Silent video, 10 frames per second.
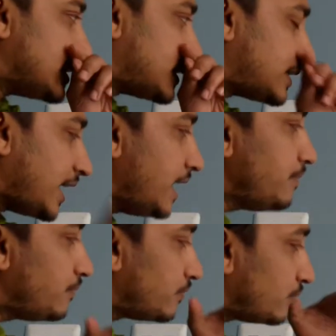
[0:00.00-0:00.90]

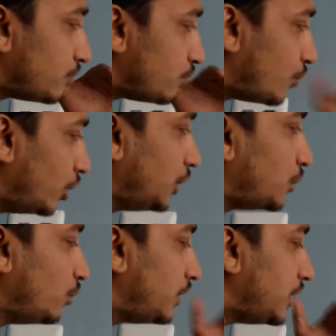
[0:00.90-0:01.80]
Same
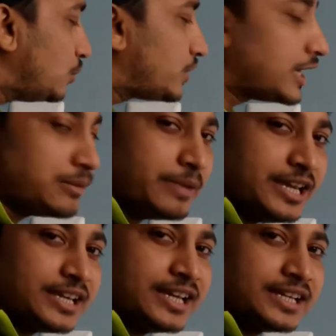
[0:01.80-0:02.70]
molecule you can
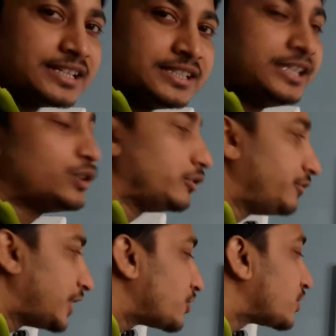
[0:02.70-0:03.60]
make a Z
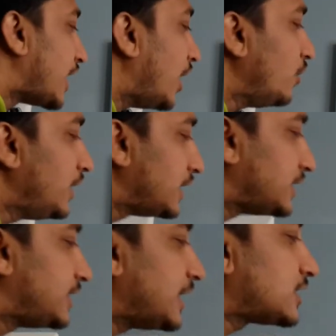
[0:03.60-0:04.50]
configuration. How?
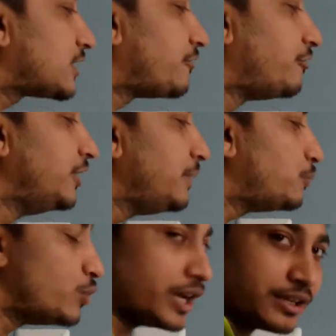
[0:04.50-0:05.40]
Just
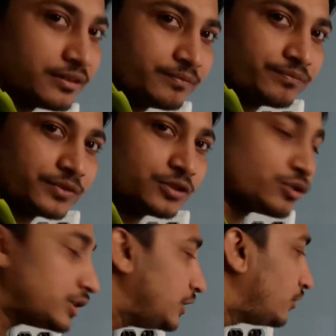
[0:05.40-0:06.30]
flip one.
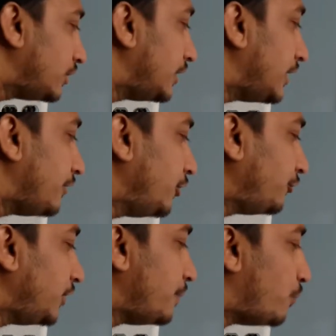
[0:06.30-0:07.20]
So if
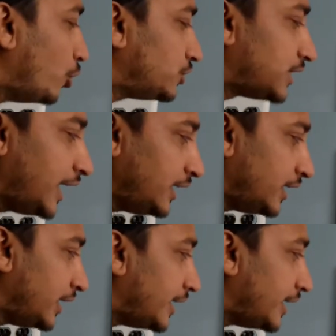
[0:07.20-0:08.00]
you flip both sides,